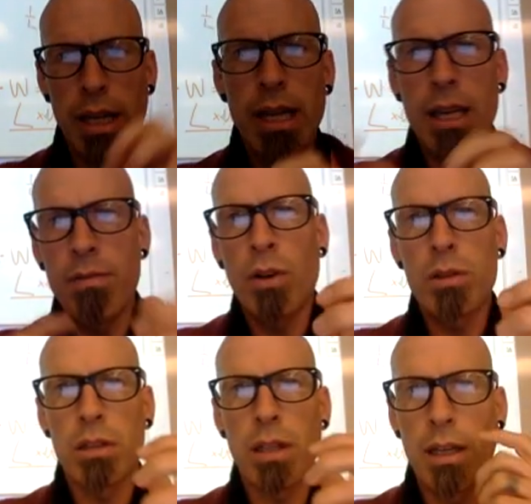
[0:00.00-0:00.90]

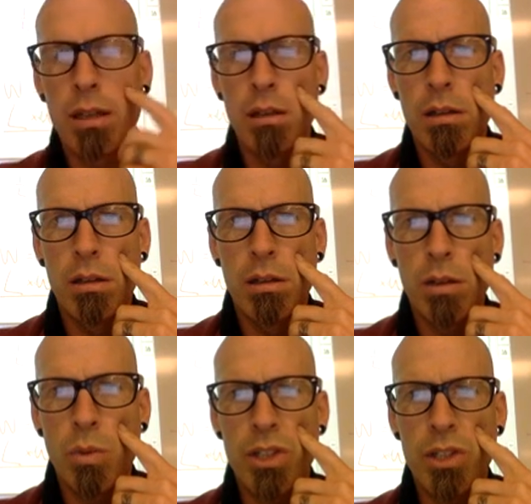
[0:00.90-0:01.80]
inversely
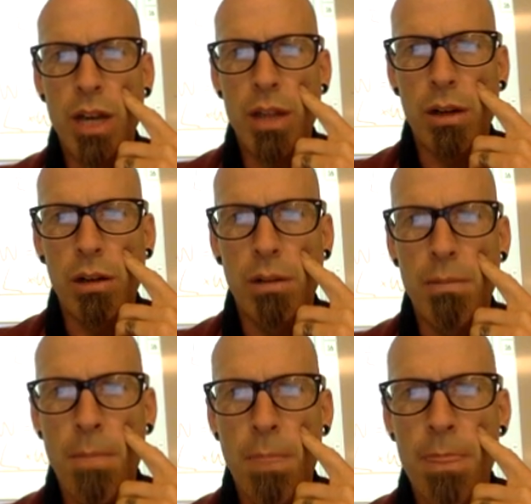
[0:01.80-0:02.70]
with each other.
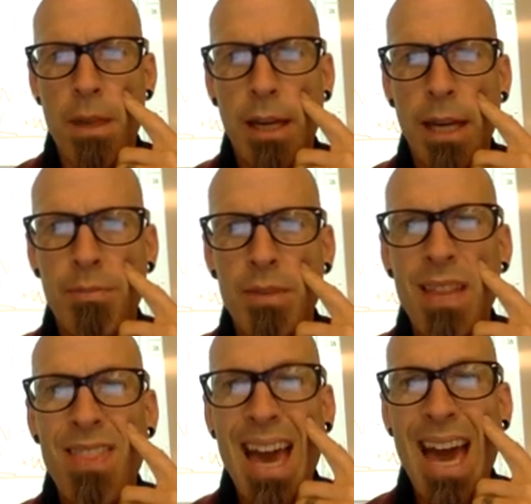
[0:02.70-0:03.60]
Again,
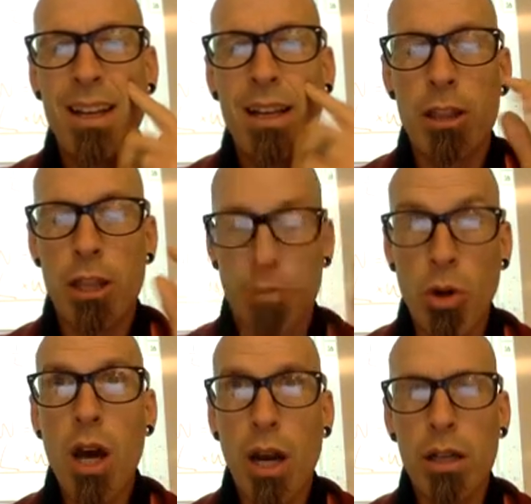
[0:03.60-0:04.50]
and that the
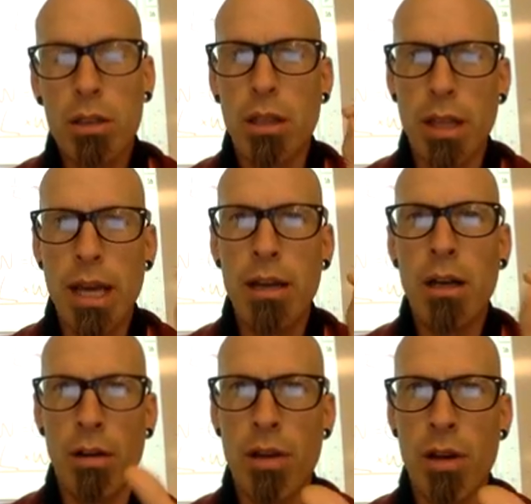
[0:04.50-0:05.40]
product then
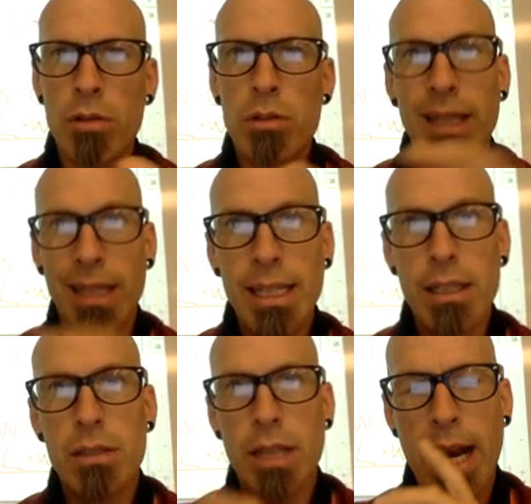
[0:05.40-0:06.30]
of those
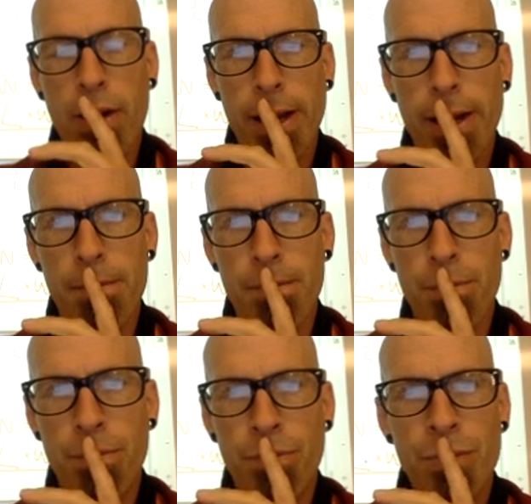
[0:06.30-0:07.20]
is area.
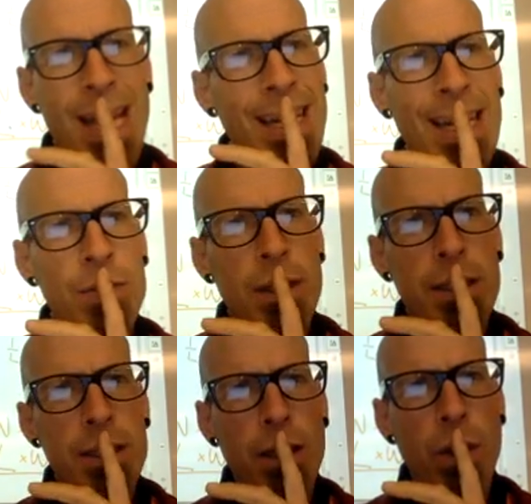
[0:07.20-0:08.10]
And that's what this
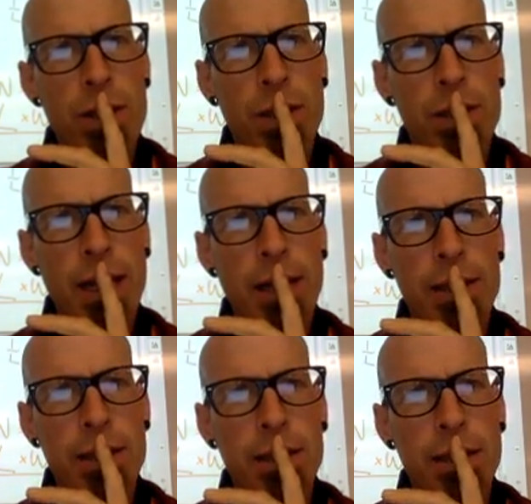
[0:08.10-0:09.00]
equation is telling us.